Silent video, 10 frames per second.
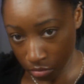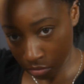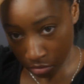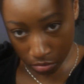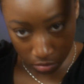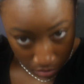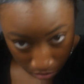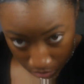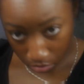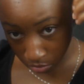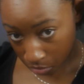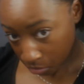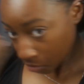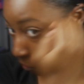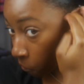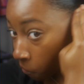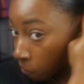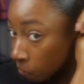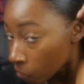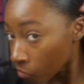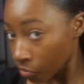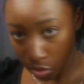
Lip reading: I know that you want to lay